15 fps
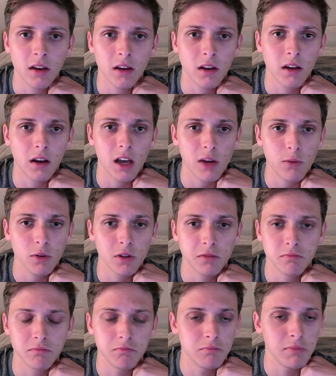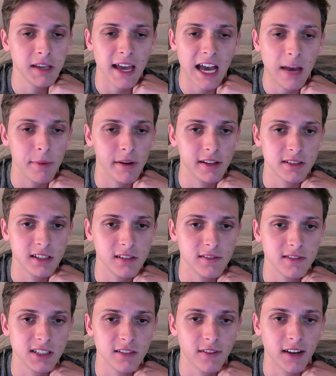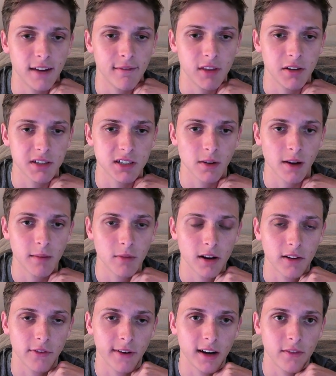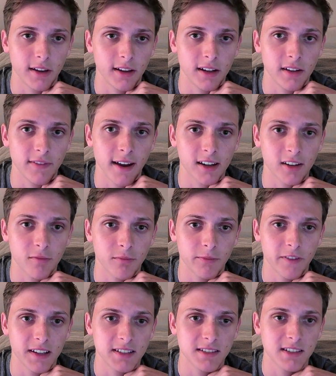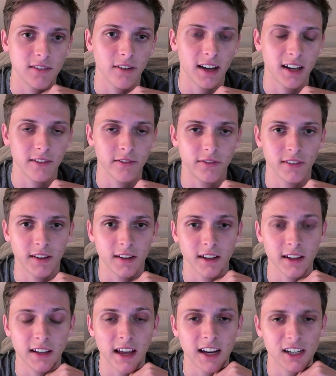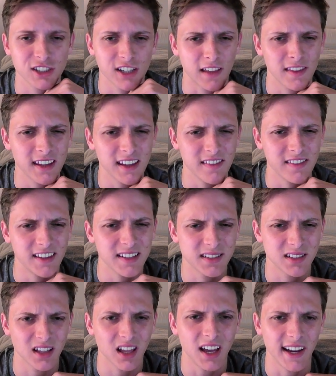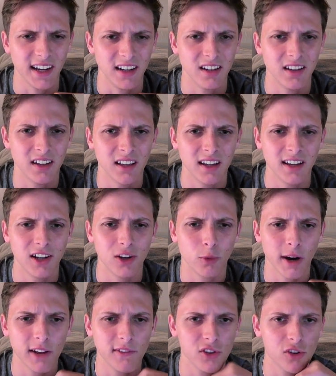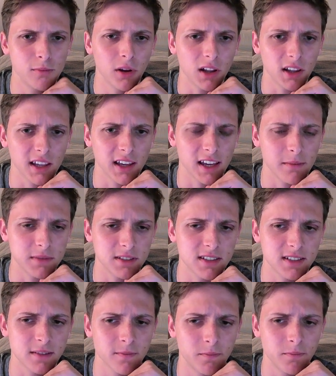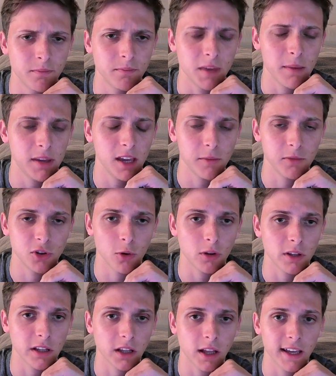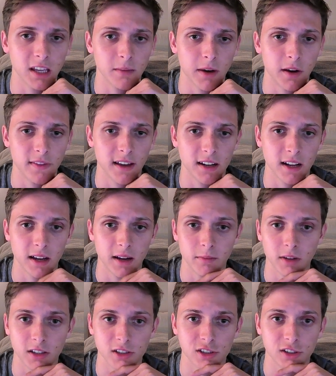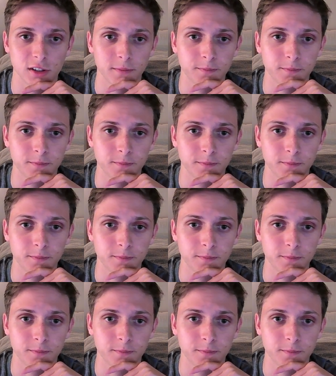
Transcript: I would be happy to see c5 though, so I'm not afraid of it. In fact, I've faced c5, actually, I think in this line, in quite a few bullet games. Maybe I'm totally lying about that. I'm not sure.